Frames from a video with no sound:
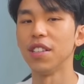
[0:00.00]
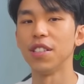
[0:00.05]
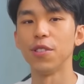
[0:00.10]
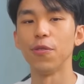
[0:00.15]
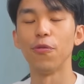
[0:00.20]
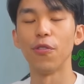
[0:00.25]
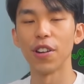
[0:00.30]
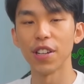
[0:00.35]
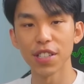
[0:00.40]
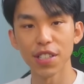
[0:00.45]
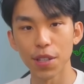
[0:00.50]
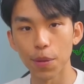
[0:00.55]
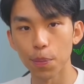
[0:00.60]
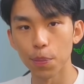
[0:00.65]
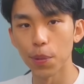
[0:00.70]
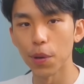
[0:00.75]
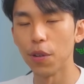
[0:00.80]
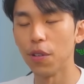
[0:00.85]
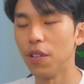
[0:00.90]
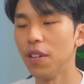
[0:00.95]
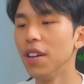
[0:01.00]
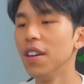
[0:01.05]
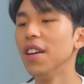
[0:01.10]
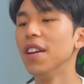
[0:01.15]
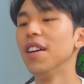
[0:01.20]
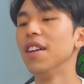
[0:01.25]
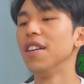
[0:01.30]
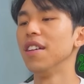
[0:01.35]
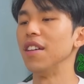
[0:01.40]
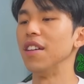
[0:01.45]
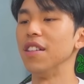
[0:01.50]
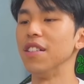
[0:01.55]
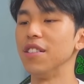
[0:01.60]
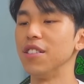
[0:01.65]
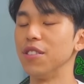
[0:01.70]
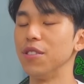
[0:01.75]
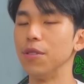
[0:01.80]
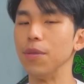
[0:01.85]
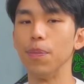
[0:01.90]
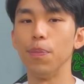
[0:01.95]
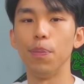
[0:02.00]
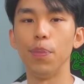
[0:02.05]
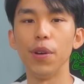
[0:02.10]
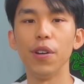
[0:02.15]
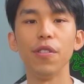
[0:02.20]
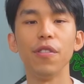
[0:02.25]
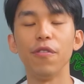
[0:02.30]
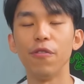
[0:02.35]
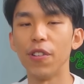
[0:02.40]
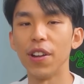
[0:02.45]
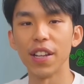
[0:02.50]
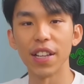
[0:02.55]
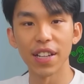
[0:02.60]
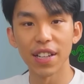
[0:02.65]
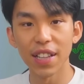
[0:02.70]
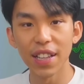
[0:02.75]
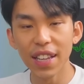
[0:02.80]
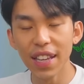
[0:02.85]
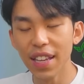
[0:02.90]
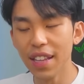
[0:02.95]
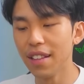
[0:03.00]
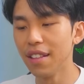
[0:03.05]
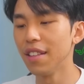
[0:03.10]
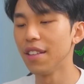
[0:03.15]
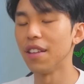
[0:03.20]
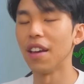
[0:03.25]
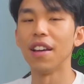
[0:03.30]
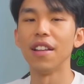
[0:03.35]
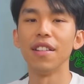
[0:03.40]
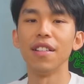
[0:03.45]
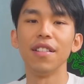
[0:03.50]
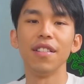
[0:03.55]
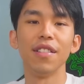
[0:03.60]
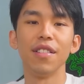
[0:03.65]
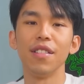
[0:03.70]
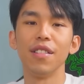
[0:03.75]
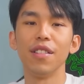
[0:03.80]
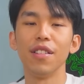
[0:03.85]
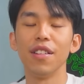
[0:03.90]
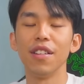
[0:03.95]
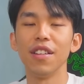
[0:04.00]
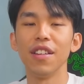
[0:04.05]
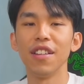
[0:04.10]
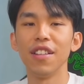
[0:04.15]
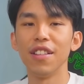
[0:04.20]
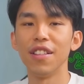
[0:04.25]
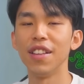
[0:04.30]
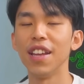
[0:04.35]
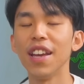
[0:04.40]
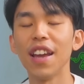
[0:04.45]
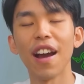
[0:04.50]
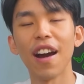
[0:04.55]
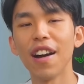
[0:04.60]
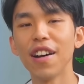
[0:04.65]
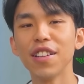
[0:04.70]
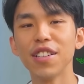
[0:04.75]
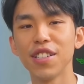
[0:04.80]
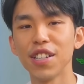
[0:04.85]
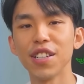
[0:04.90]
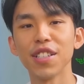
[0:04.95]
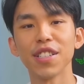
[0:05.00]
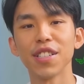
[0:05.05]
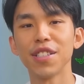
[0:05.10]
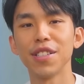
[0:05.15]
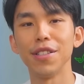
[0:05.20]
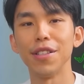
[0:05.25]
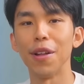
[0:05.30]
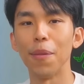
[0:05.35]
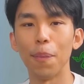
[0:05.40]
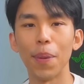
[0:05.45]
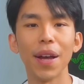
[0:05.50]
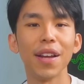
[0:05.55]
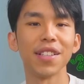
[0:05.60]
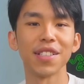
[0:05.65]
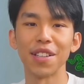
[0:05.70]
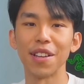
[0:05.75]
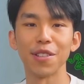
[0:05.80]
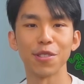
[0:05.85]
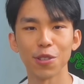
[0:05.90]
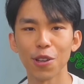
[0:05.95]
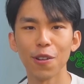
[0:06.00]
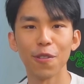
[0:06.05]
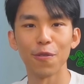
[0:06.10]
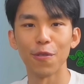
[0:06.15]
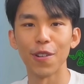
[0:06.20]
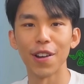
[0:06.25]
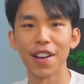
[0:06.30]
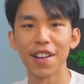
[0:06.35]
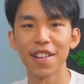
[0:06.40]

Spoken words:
It's very simple, it's built really clean, and they are just the best at software.